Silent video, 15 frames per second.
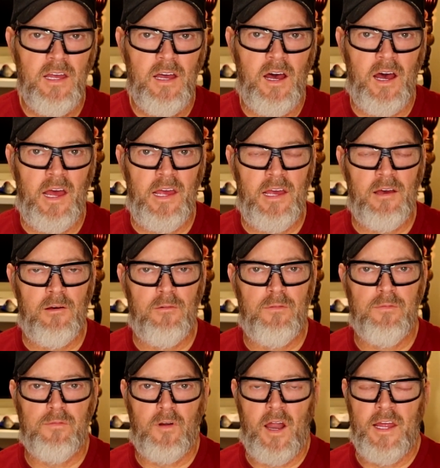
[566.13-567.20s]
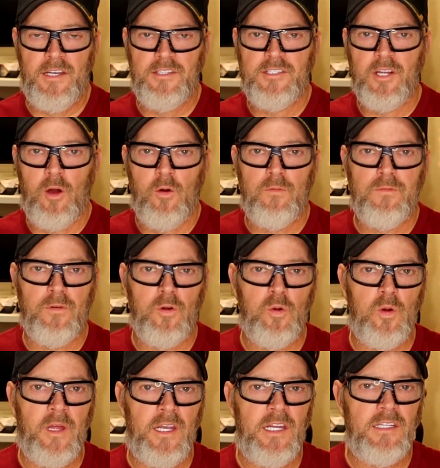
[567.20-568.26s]
I have fried tofu
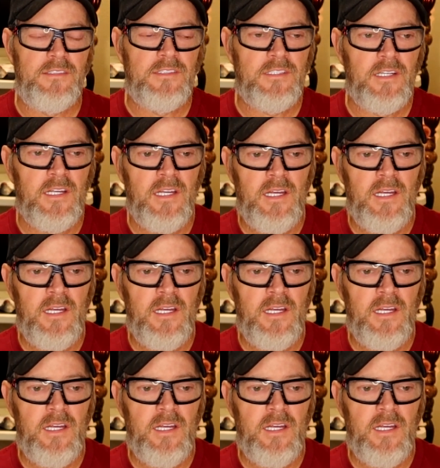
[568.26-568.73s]
in it.